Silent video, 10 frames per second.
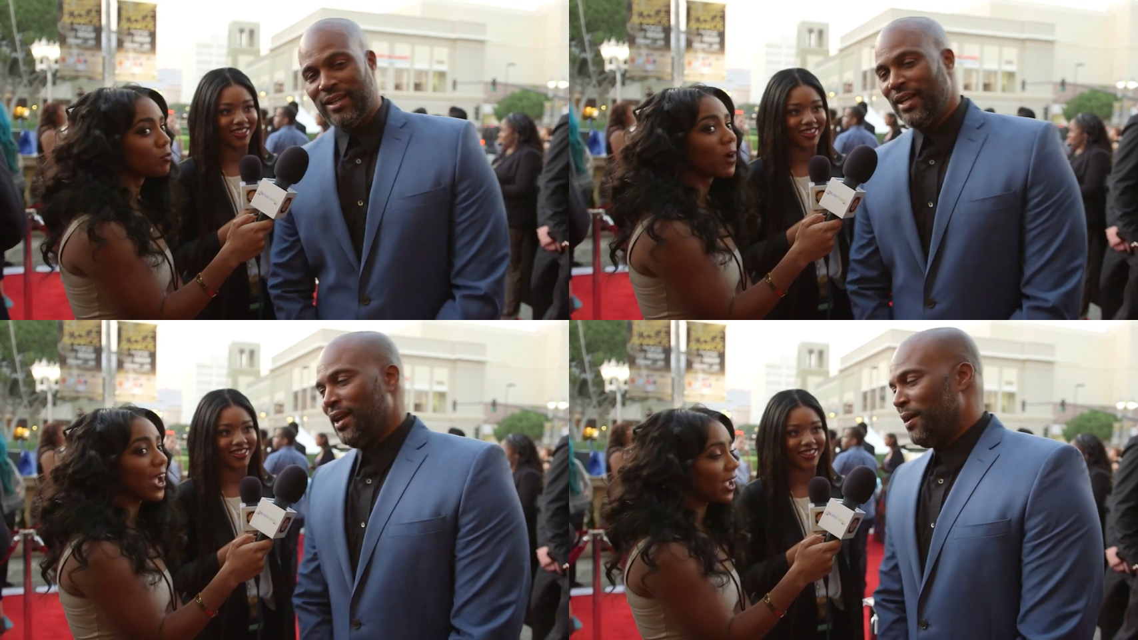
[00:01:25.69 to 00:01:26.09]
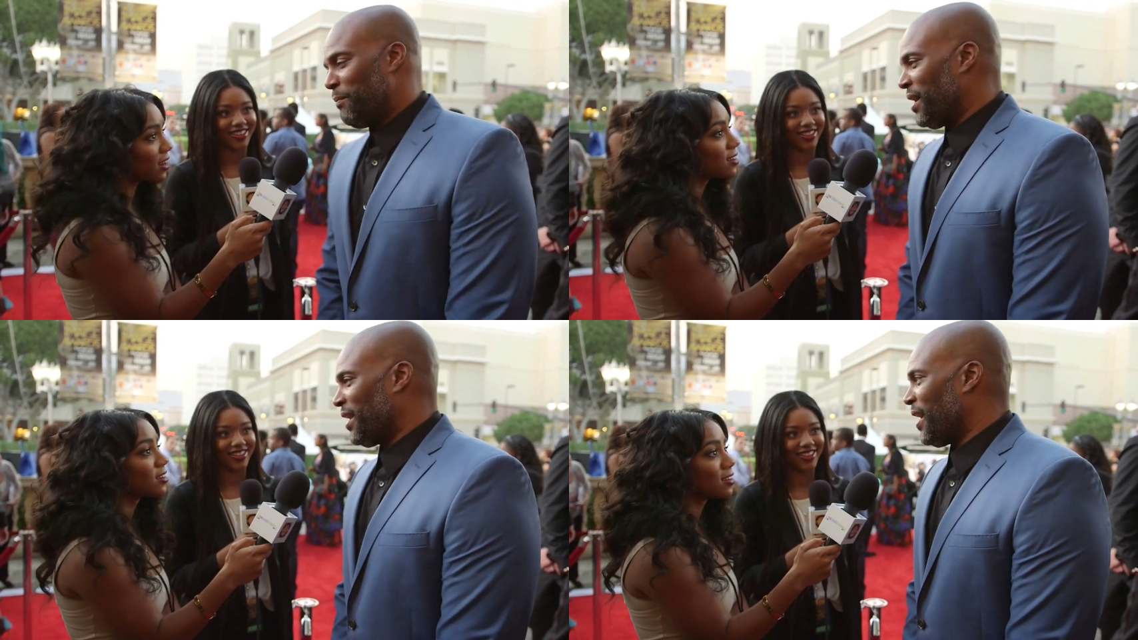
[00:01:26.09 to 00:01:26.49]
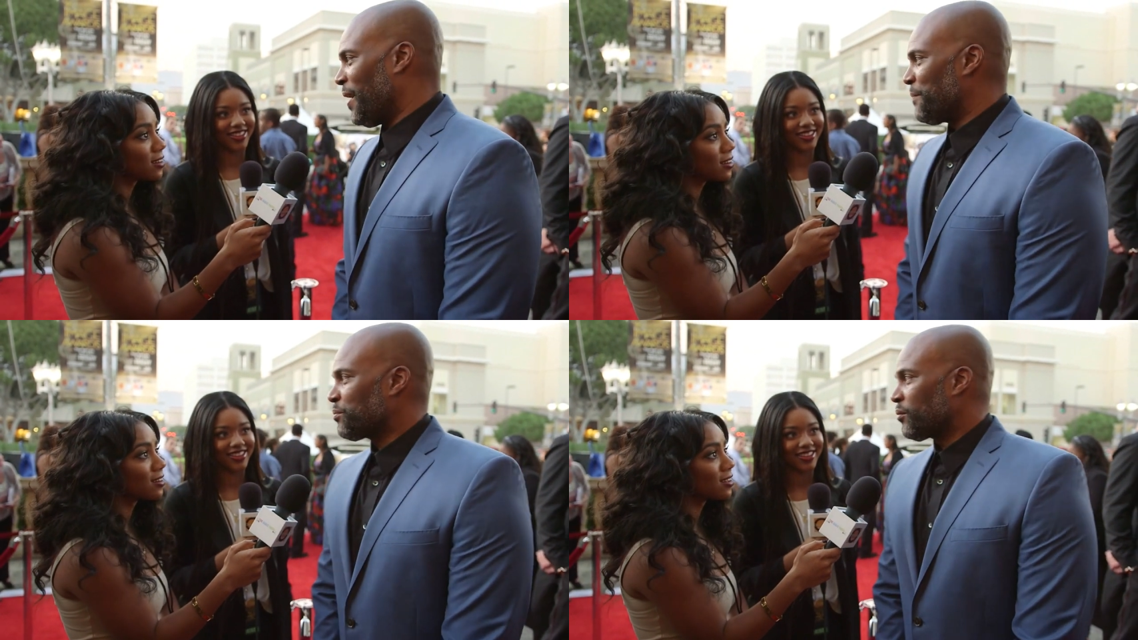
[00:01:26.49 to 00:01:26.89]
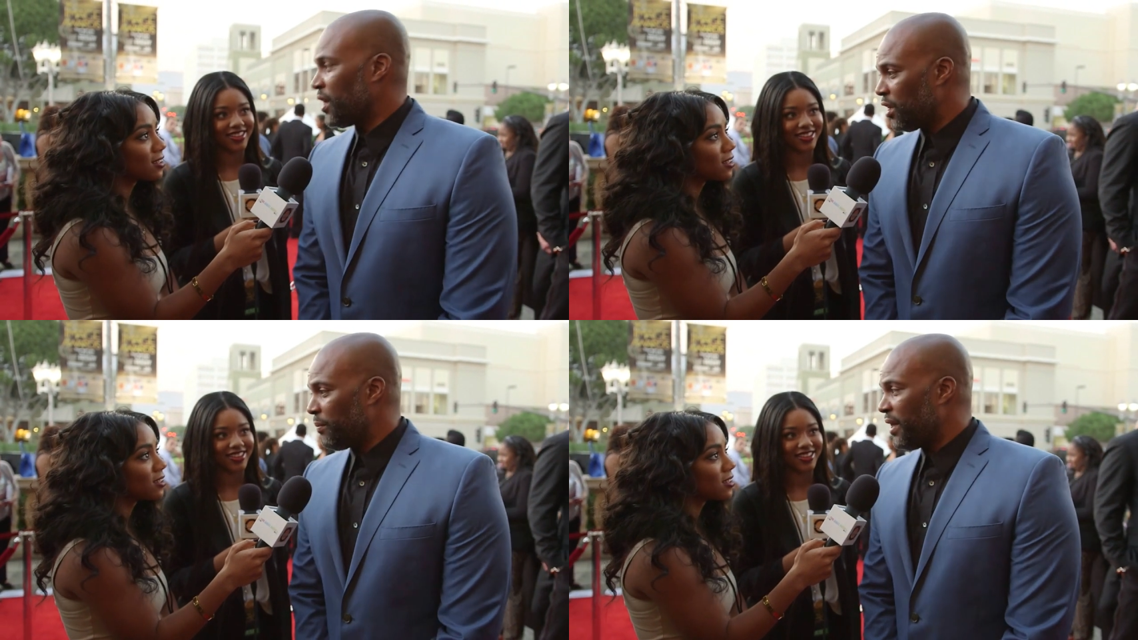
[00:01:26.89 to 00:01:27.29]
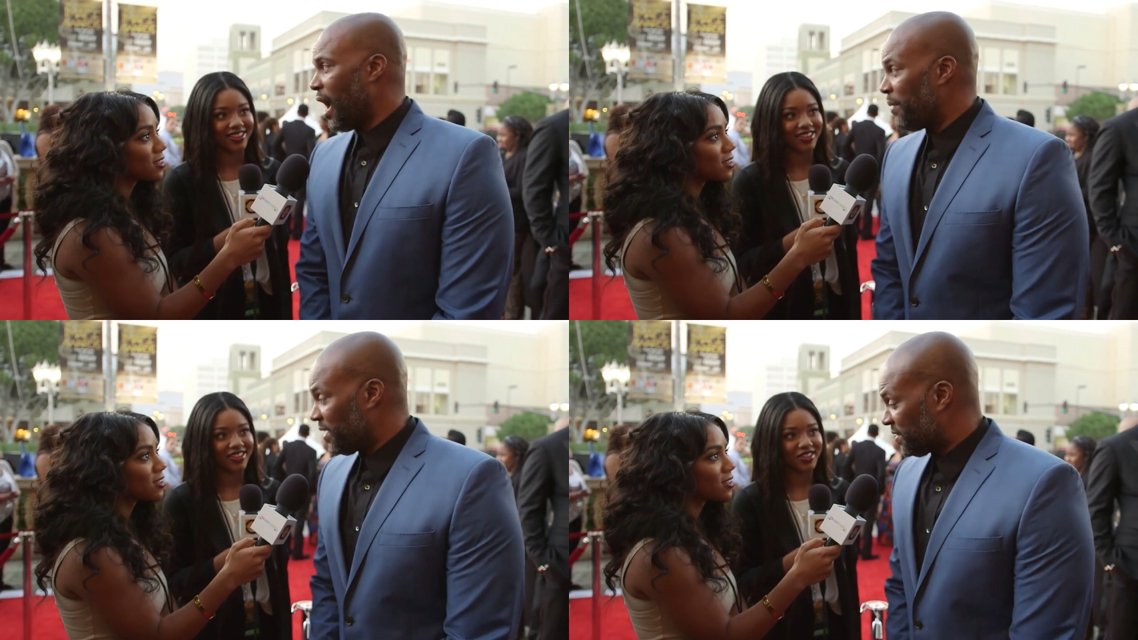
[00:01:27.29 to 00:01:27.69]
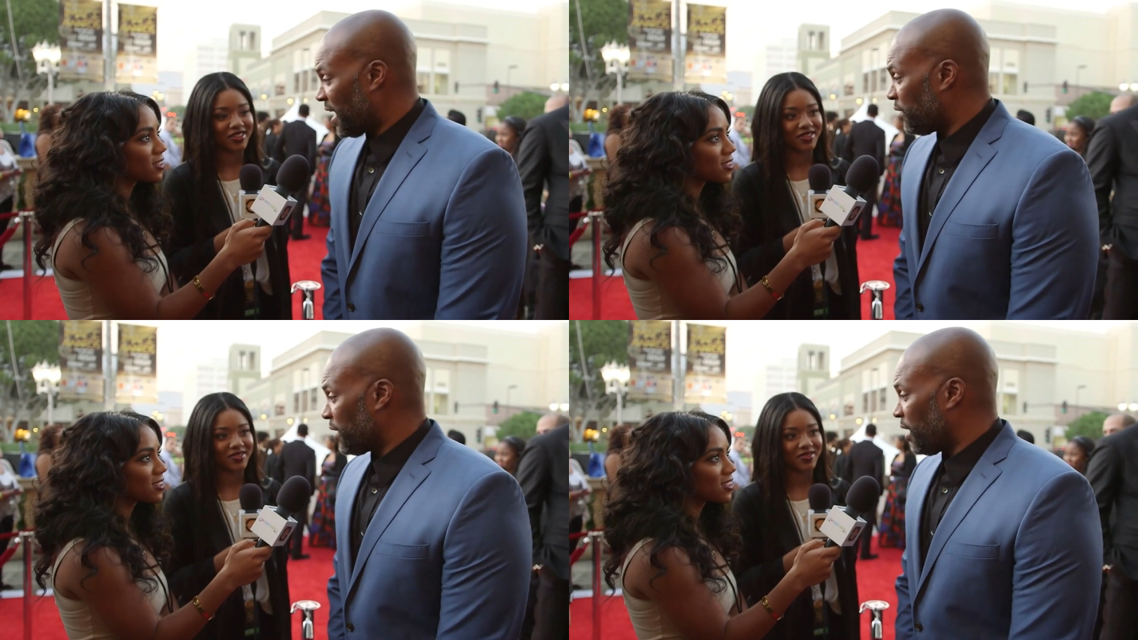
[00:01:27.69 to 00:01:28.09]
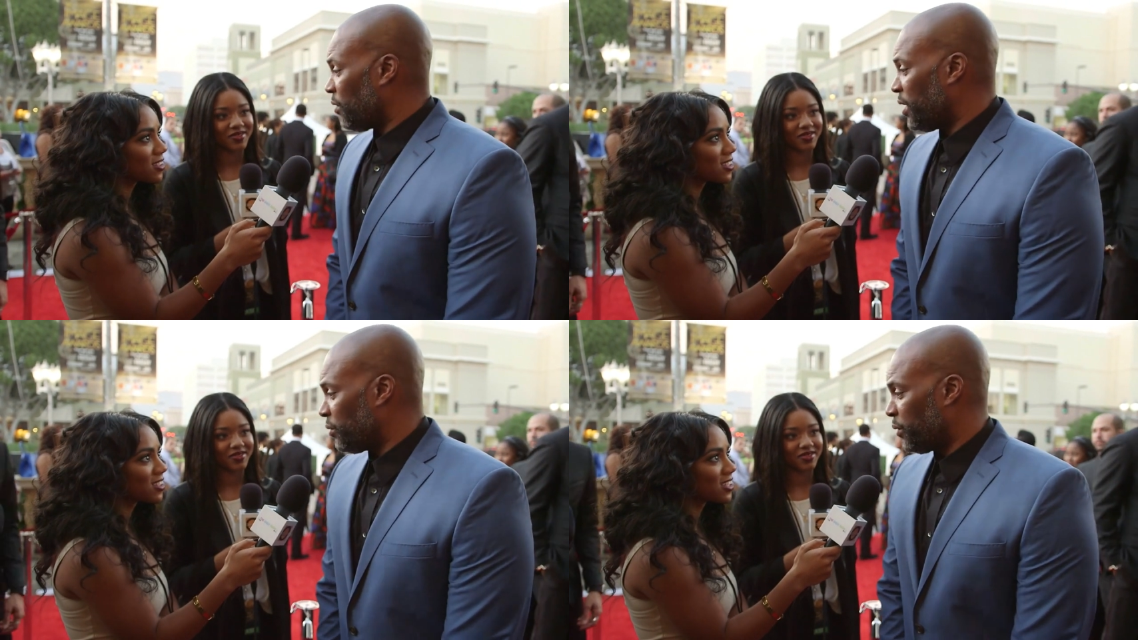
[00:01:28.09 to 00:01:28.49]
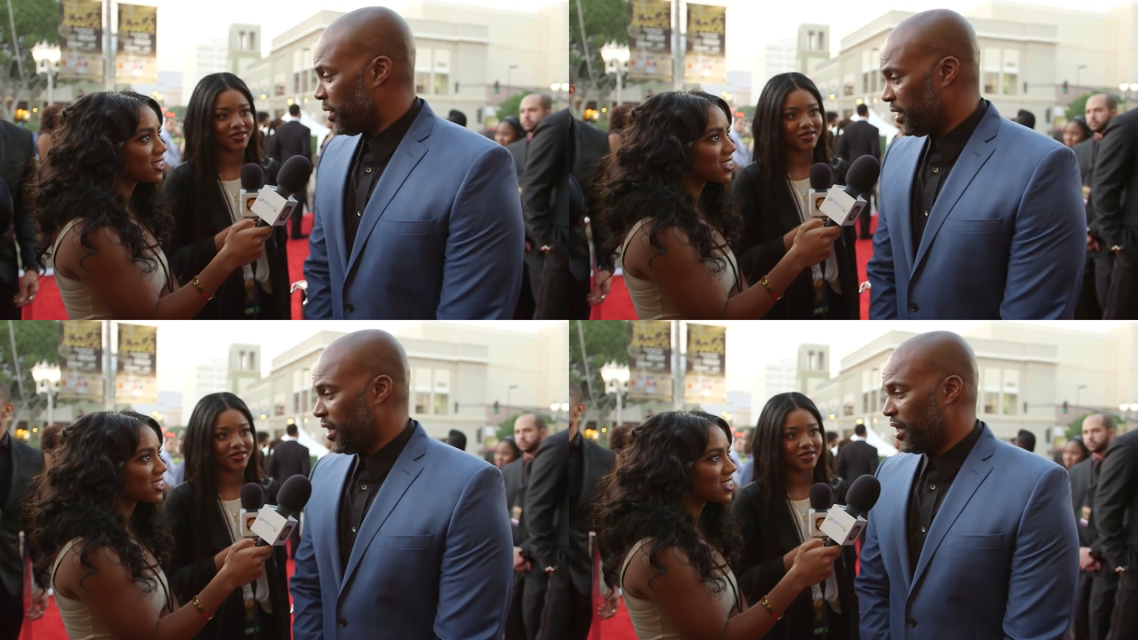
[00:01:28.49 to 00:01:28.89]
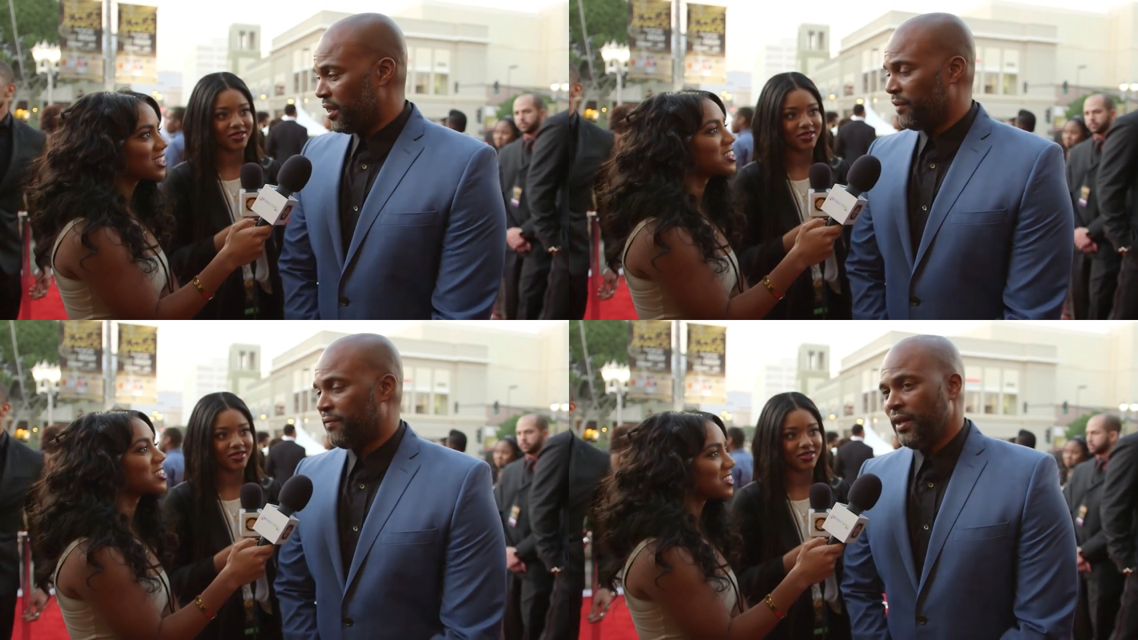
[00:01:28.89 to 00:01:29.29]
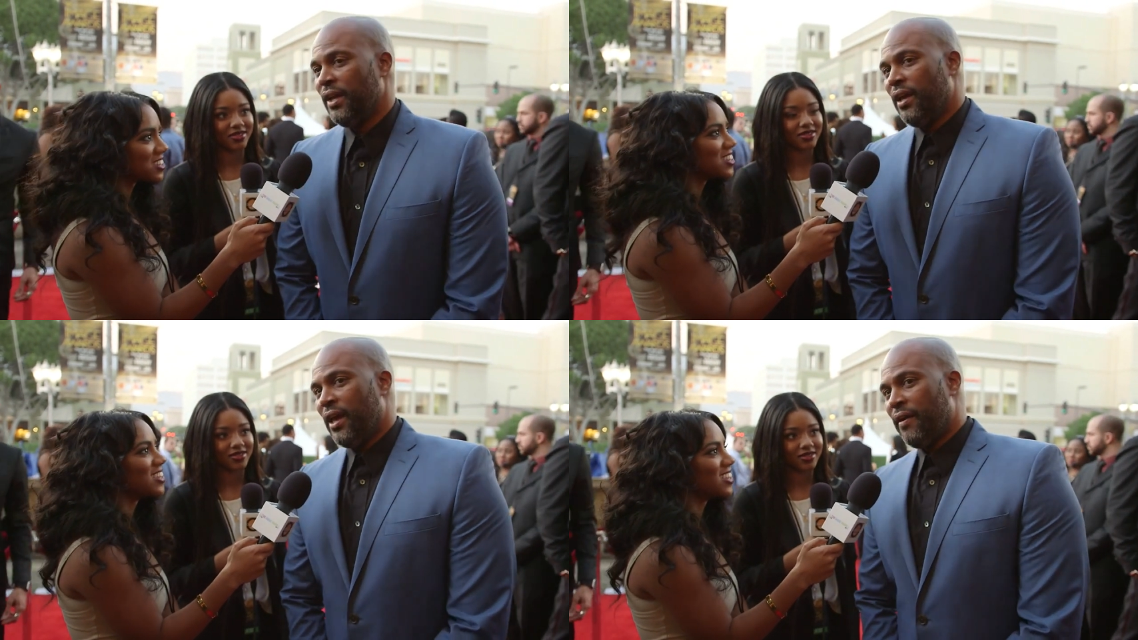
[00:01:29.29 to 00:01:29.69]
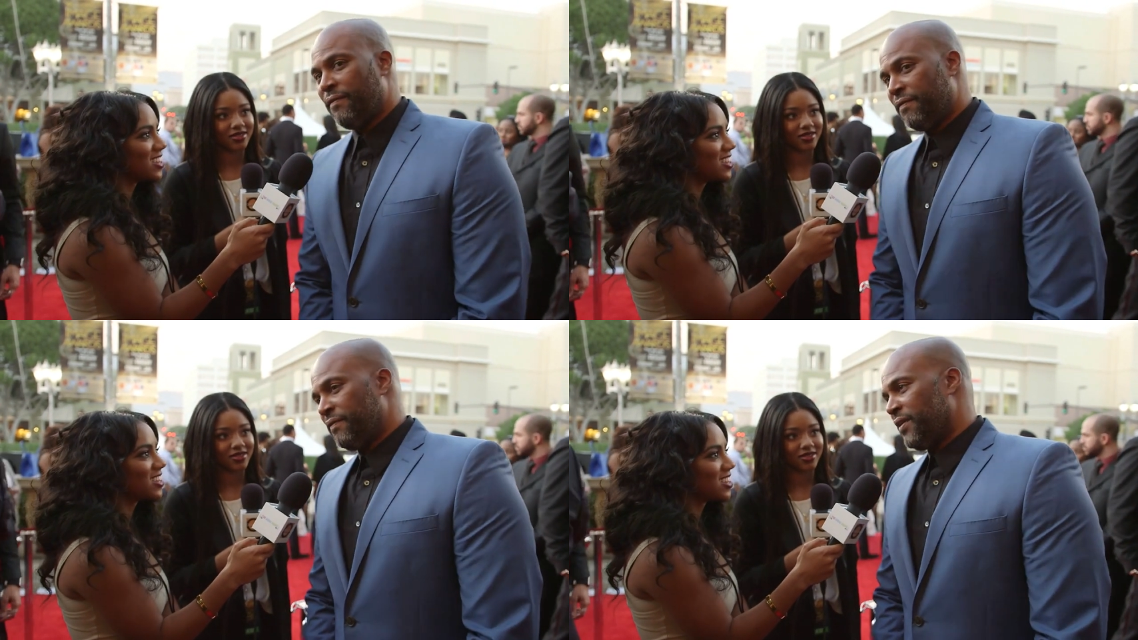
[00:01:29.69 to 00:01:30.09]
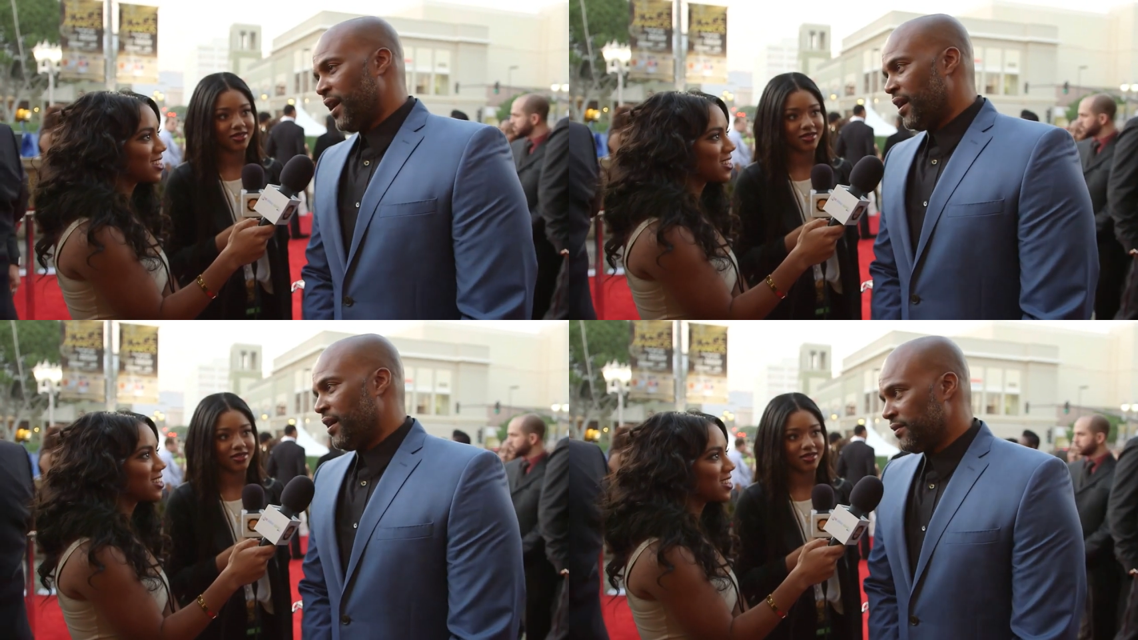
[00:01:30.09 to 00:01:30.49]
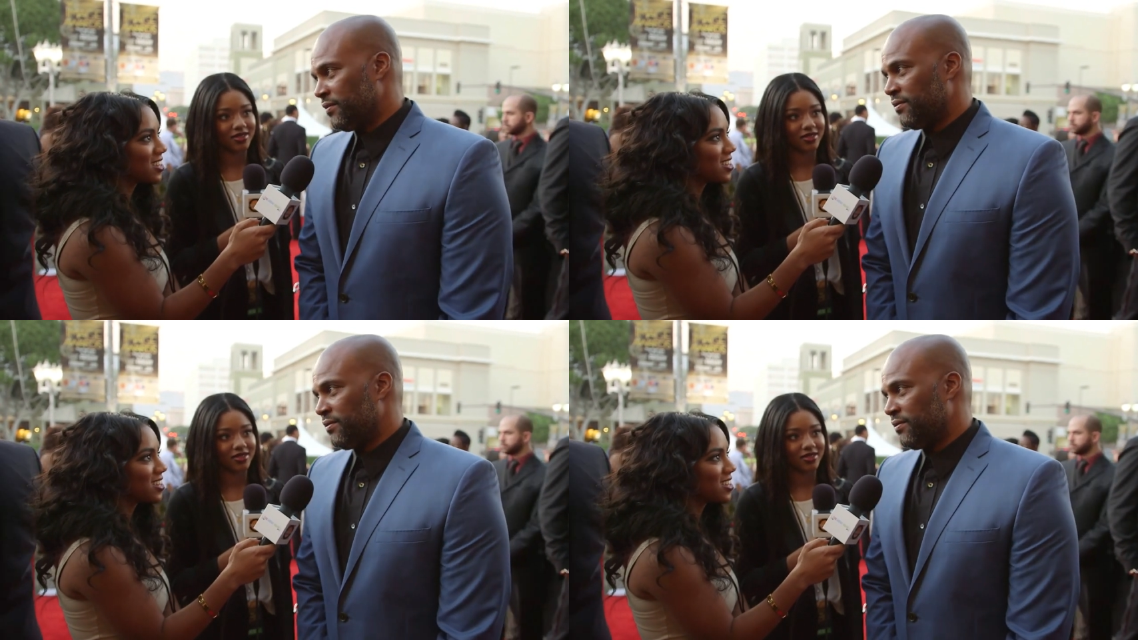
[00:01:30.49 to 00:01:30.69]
Speaker 1: Right. But uh, it'll be. I'll be excited when I when we win again. If if uh,